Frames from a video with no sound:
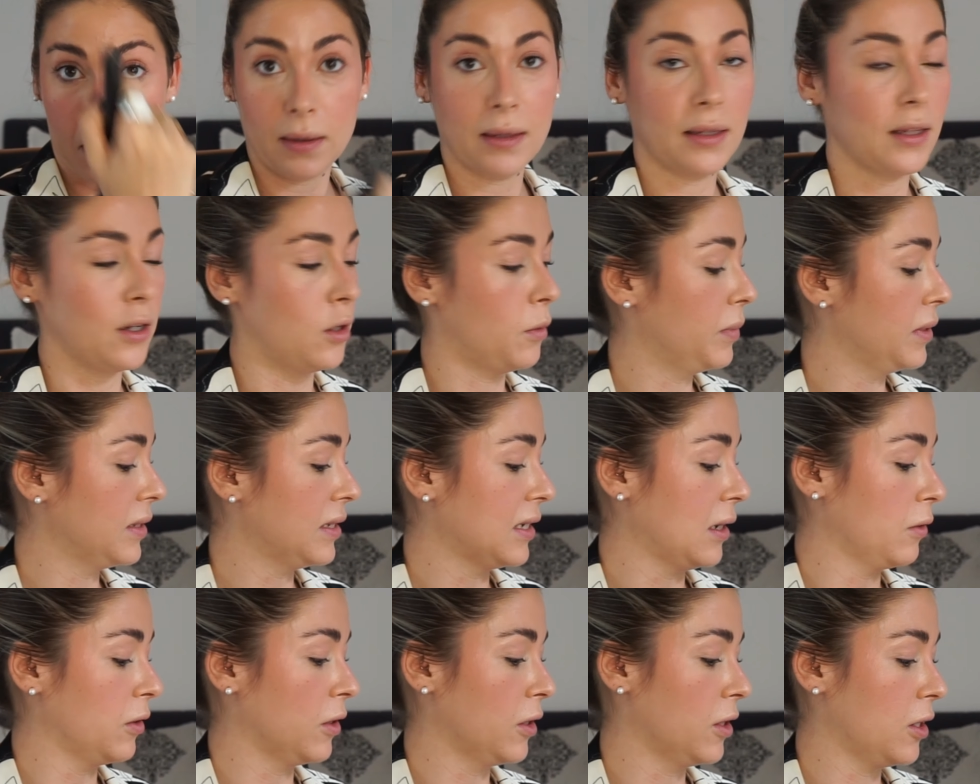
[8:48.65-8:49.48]
A little bit
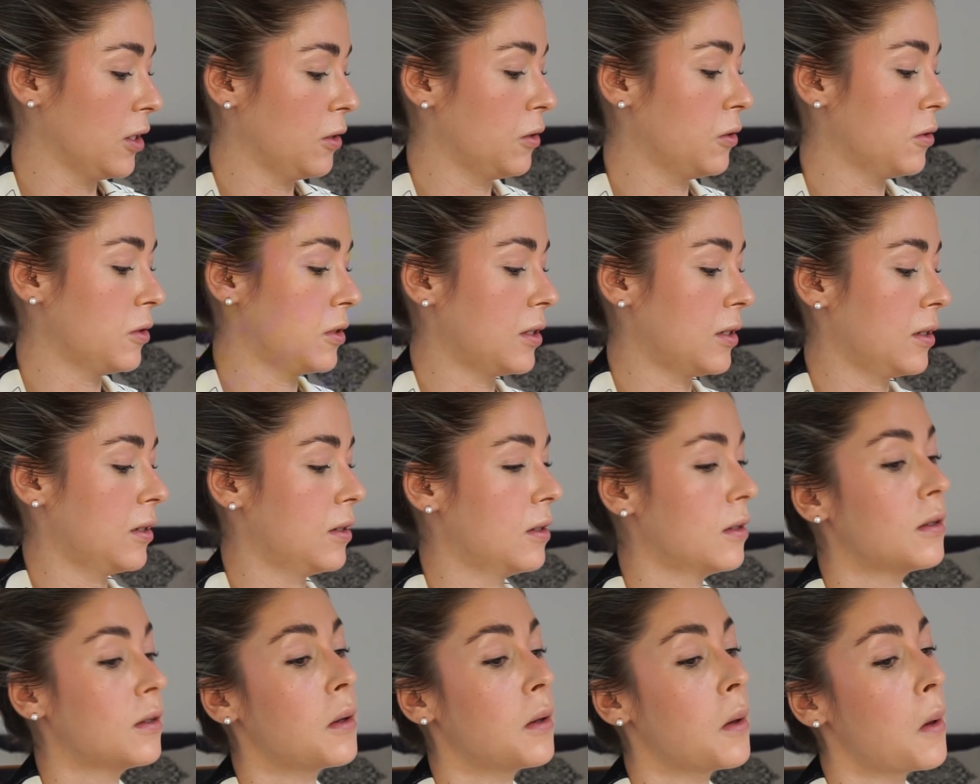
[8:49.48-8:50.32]
down the nose.
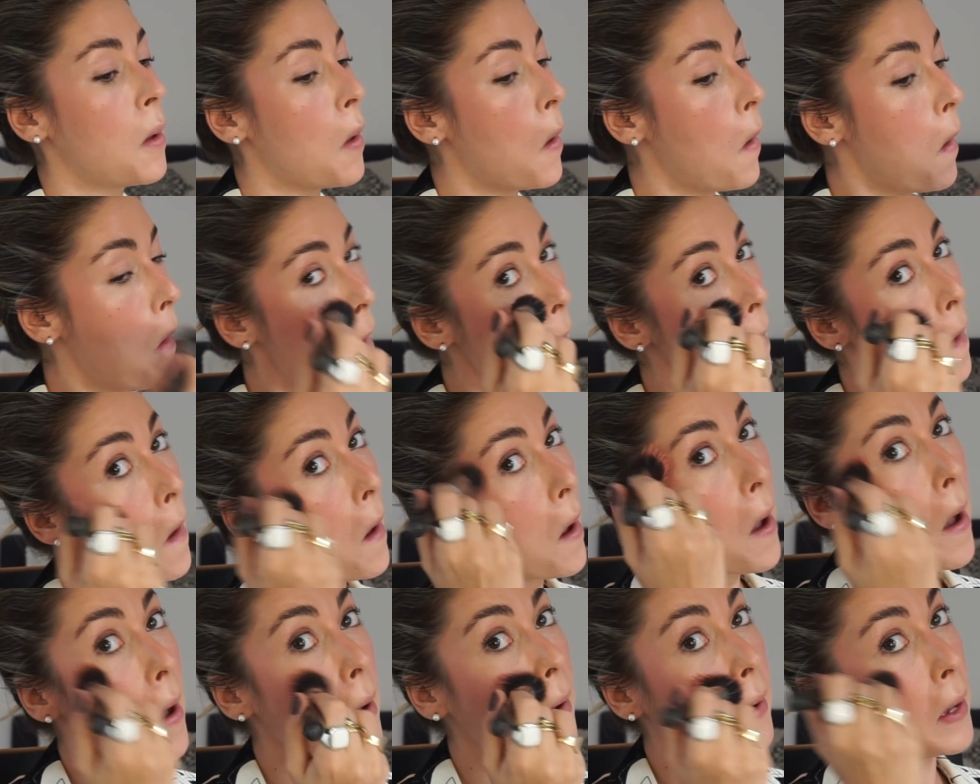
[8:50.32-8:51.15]

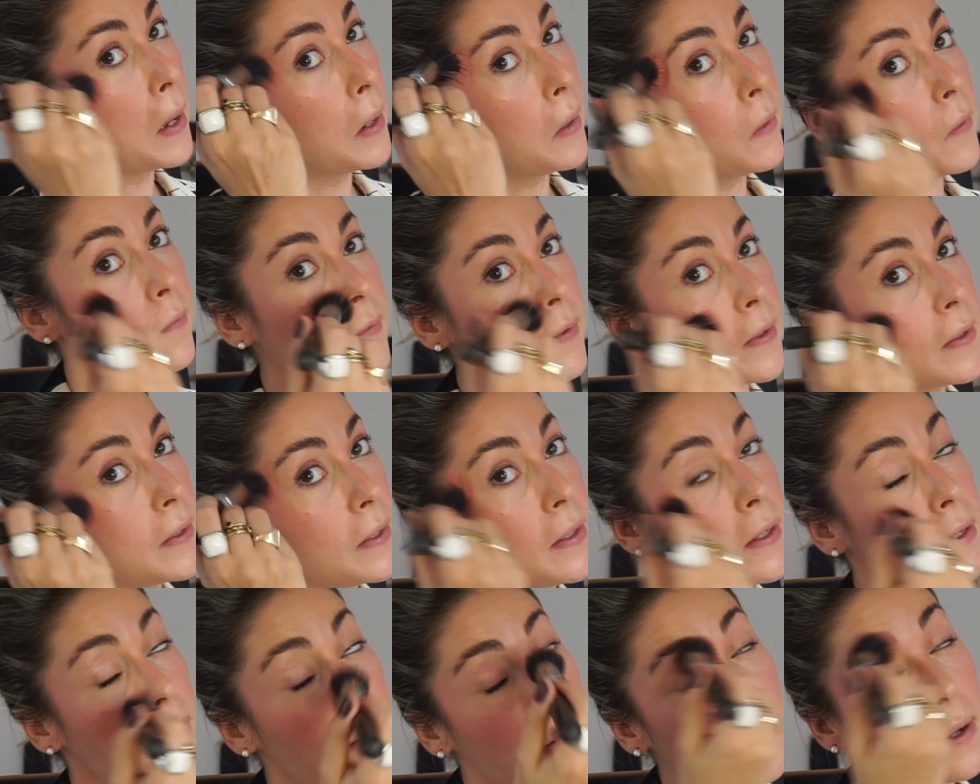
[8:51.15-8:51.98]
Again over
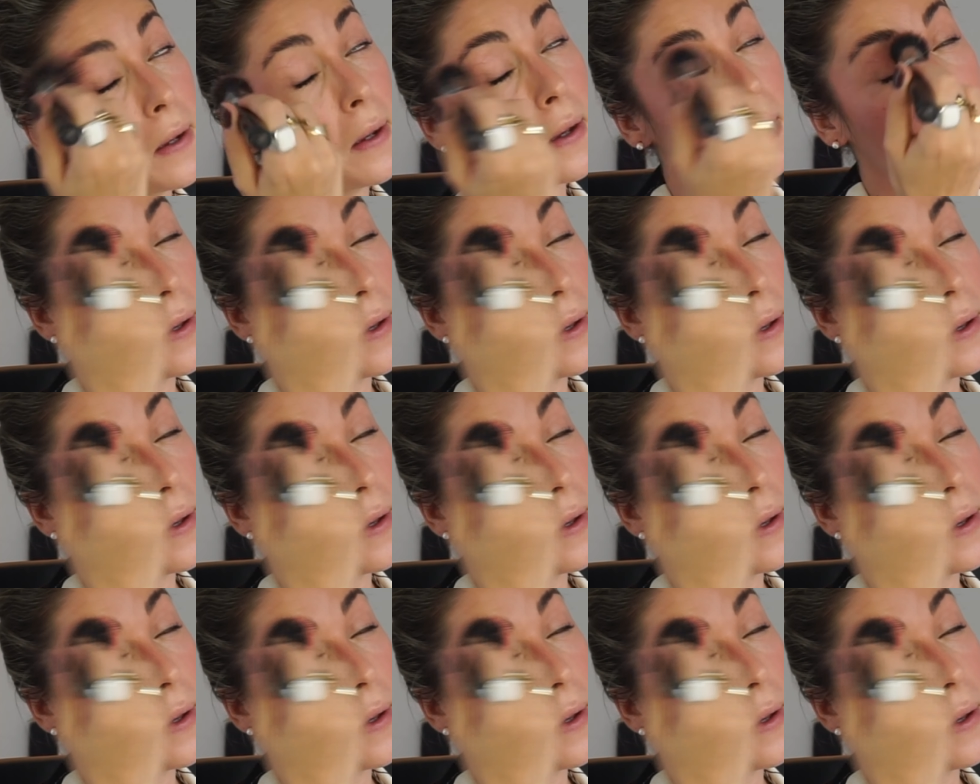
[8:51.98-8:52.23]
here.